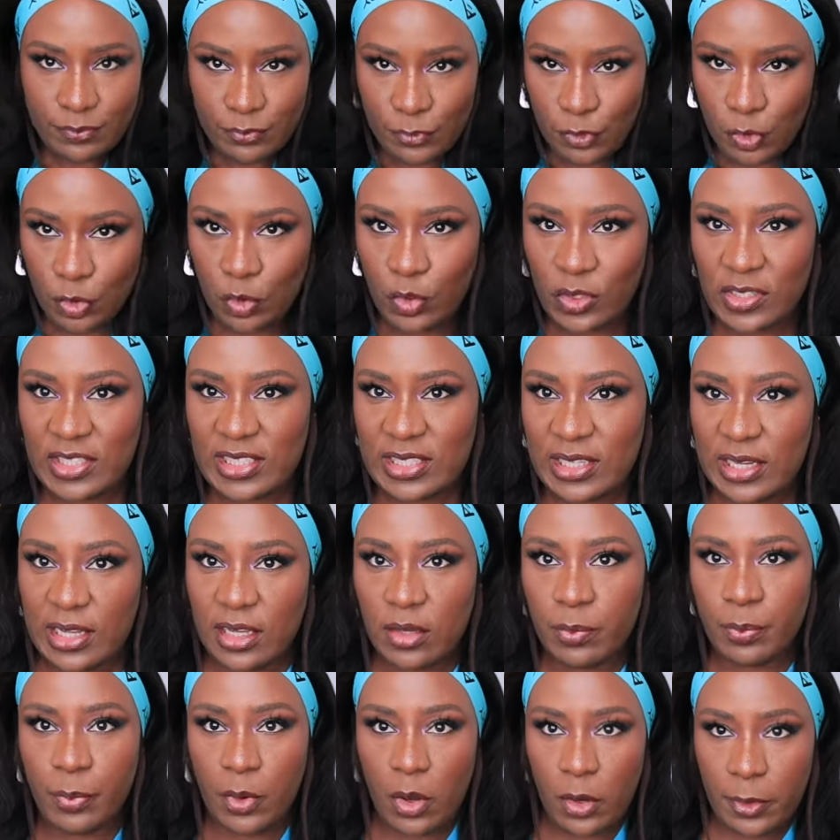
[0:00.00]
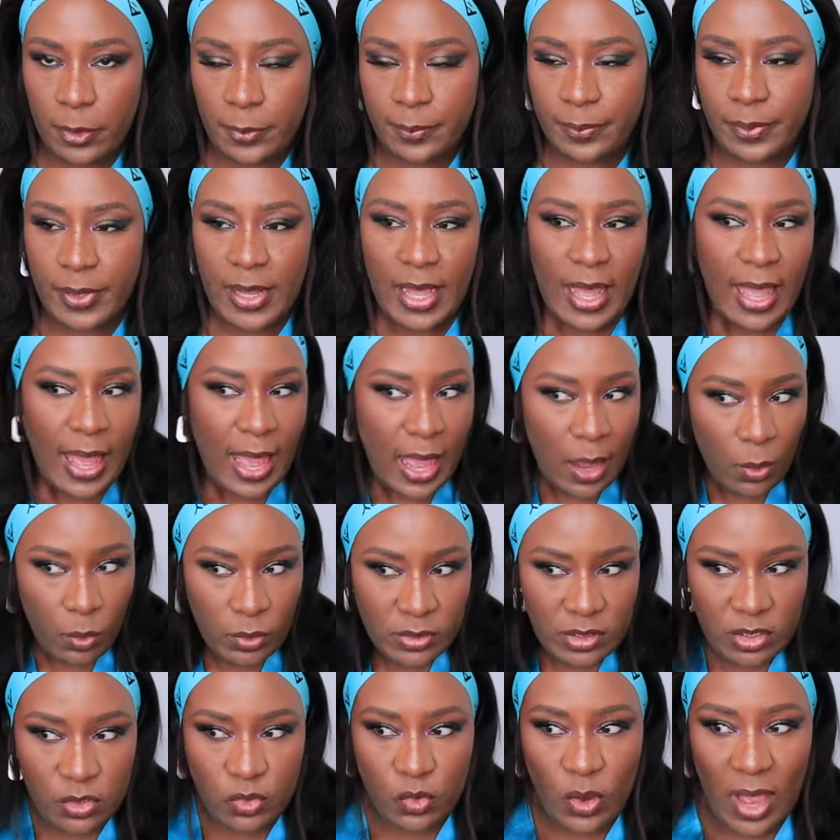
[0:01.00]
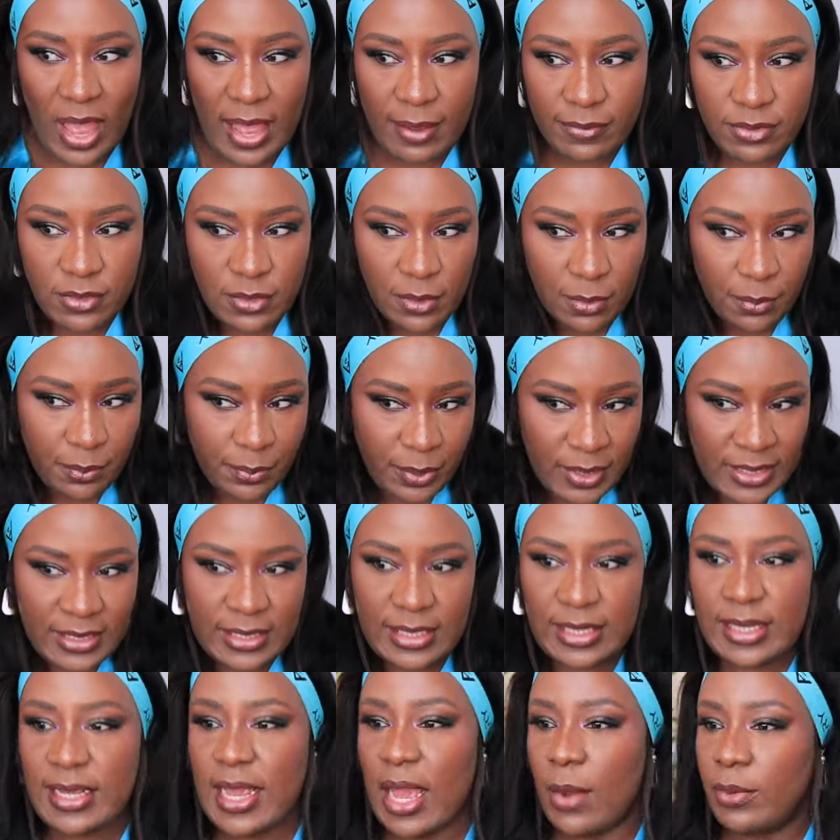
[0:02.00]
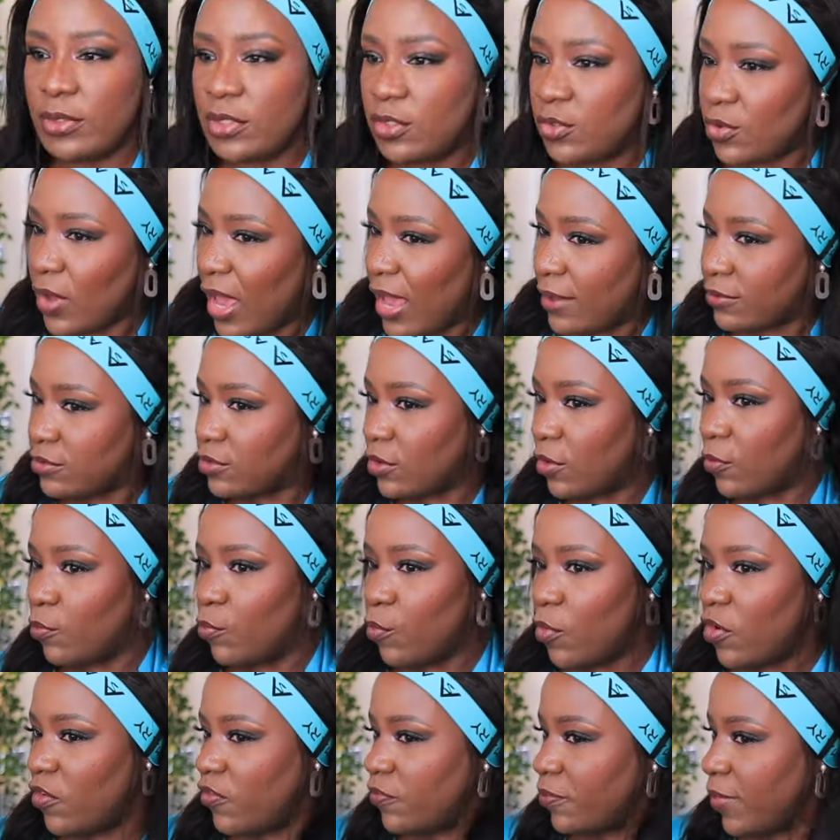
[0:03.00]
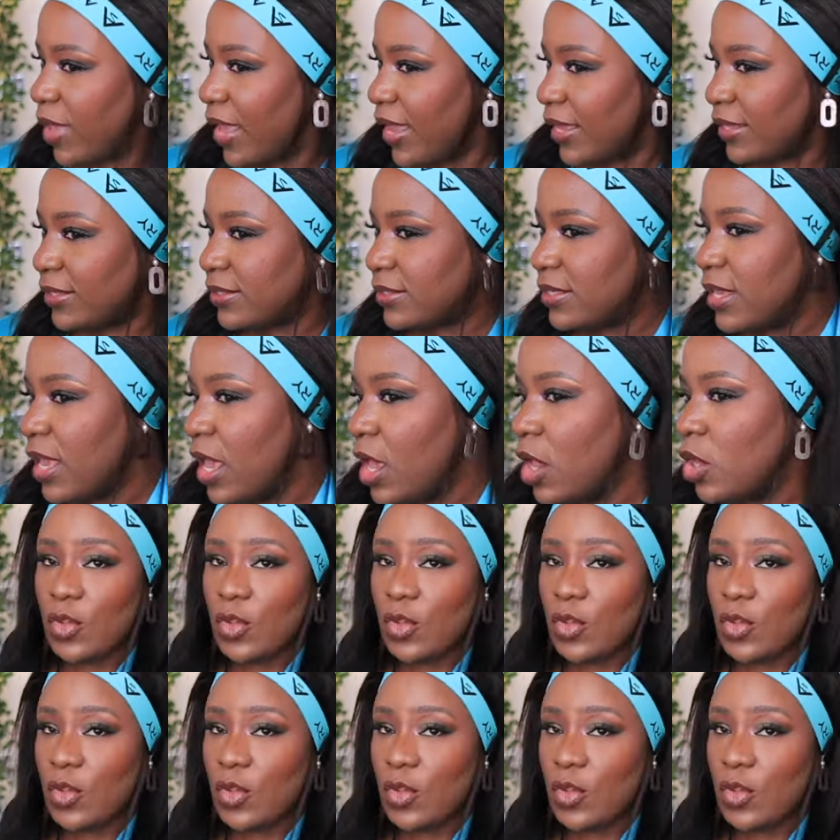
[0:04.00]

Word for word: you know sleek bob i wanted to have some body i wanted to have some movement